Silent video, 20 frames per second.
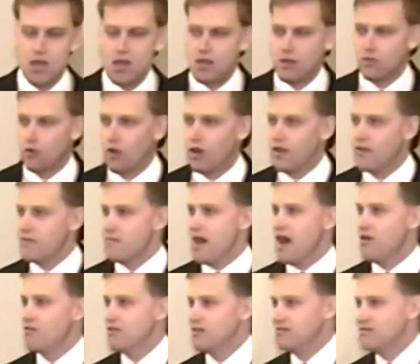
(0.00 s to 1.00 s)
And one of the
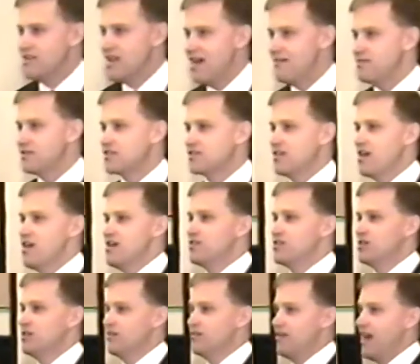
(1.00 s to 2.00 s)
mountain of
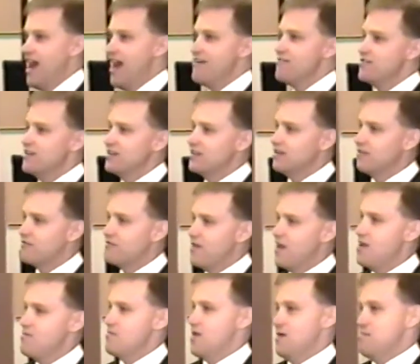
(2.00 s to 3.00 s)
devastation of having to
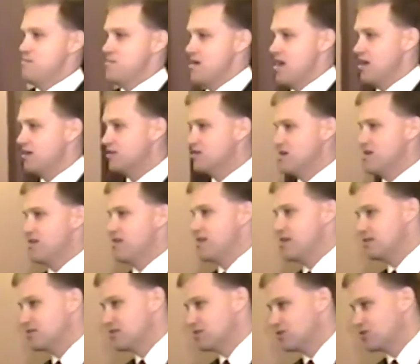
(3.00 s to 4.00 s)
defend my PhD
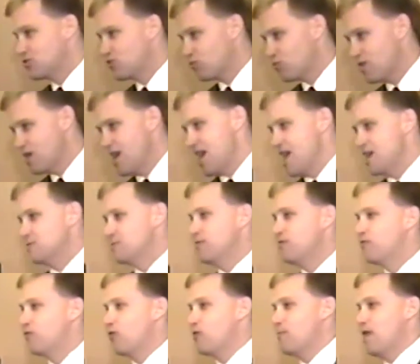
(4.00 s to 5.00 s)
thesis three days
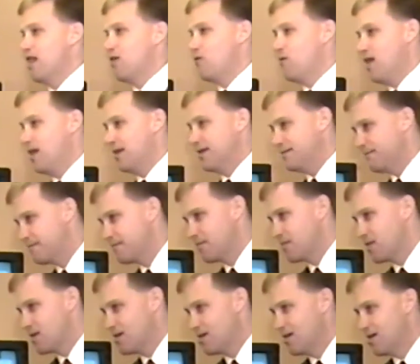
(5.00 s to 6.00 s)
before my wedding
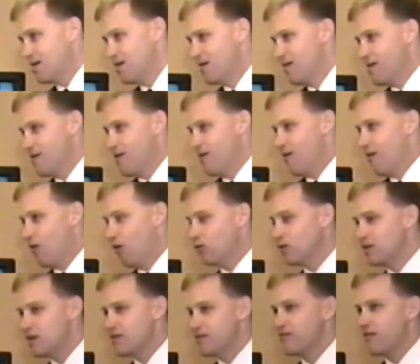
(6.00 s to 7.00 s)

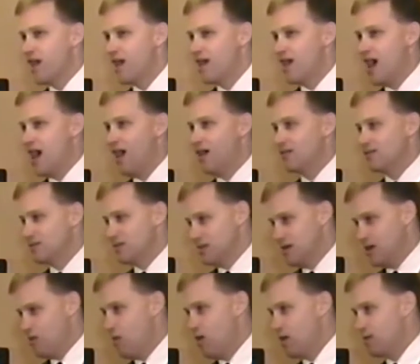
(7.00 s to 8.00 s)
only to find out that
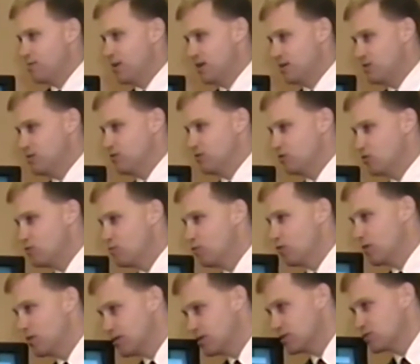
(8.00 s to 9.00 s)
they wanted me to do two
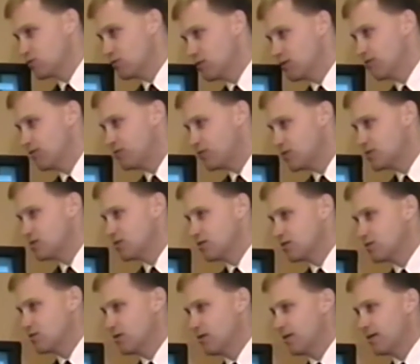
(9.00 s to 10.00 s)
more years' worth of
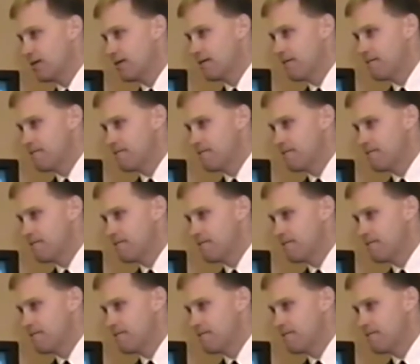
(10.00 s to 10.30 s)
research work.